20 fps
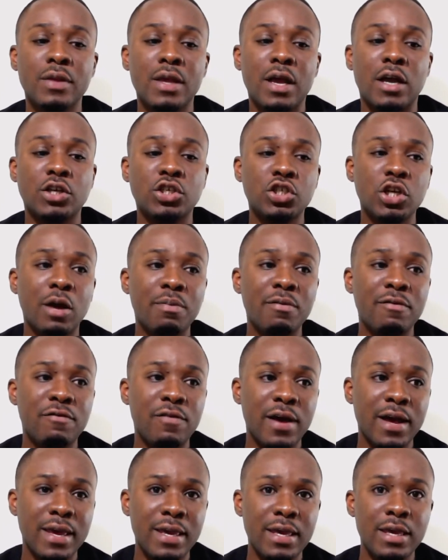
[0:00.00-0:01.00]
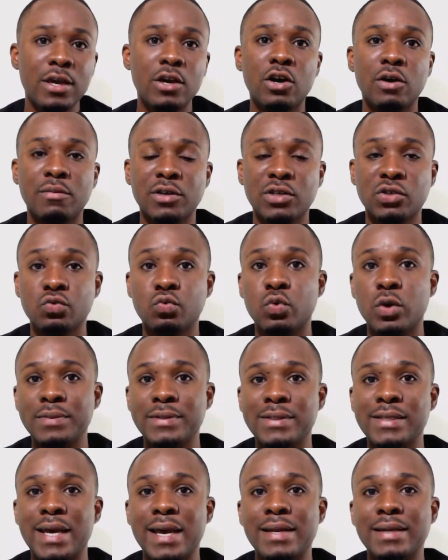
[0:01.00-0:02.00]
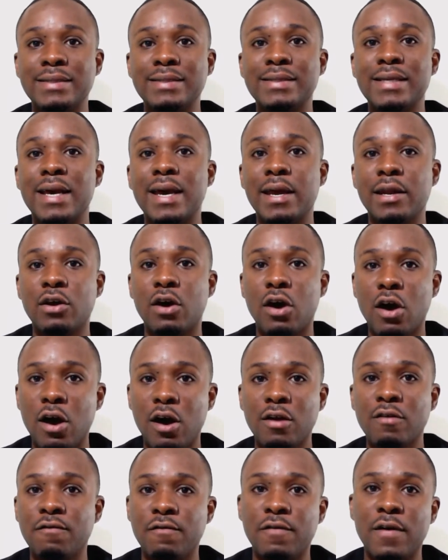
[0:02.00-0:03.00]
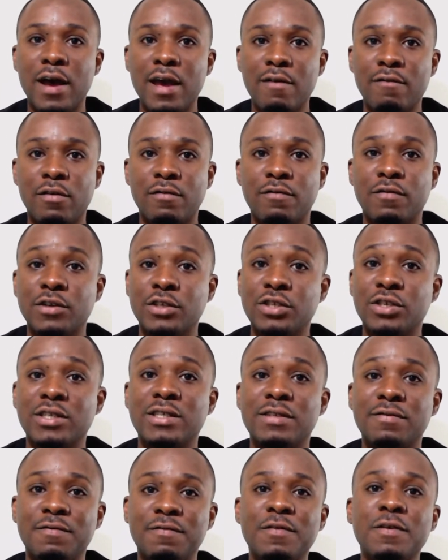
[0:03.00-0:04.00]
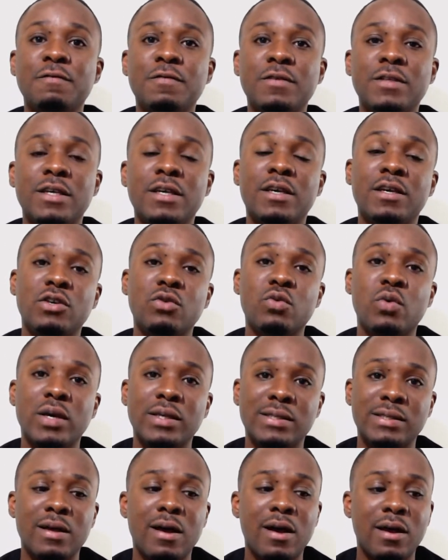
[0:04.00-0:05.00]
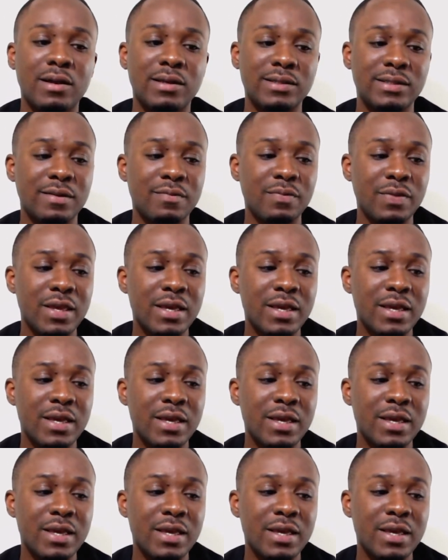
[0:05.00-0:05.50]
a Shopify e-commerce website designed on Fiverr for just $50.